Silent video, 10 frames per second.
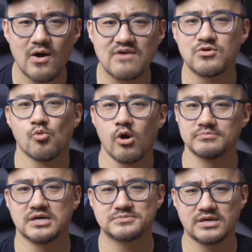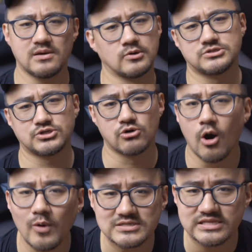Have you warmed up to him, or did you
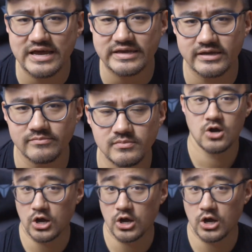always like him?